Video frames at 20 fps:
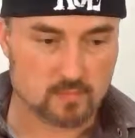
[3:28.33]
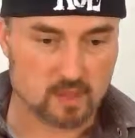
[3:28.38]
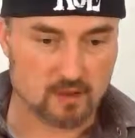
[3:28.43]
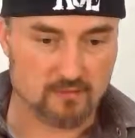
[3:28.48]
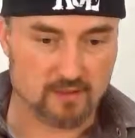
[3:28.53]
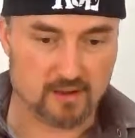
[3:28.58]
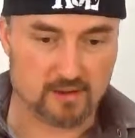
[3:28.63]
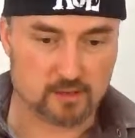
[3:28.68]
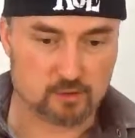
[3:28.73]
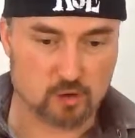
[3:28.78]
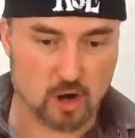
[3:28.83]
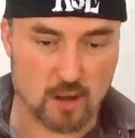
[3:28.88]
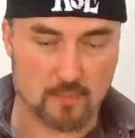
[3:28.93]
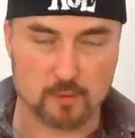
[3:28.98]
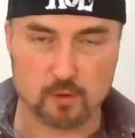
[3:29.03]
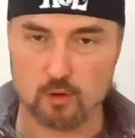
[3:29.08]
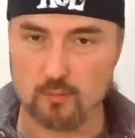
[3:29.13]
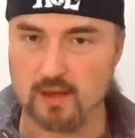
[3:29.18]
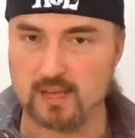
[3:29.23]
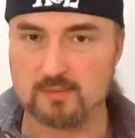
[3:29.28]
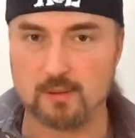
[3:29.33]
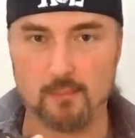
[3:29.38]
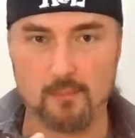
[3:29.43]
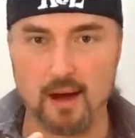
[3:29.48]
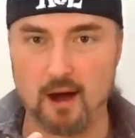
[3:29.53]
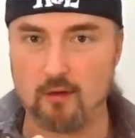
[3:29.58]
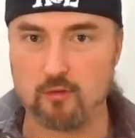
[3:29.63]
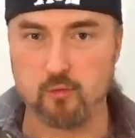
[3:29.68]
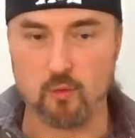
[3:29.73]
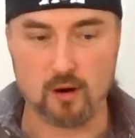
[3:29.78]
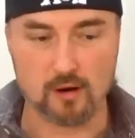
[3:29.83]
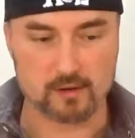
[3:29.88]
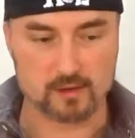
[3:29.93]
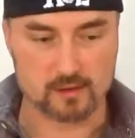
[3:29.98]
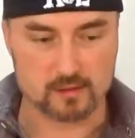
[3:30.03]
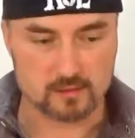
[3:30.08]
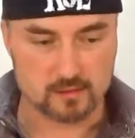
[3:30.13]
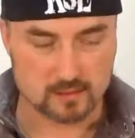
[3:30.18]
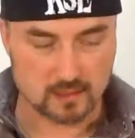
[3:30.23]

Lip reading: Very tropical, makes my mouth water.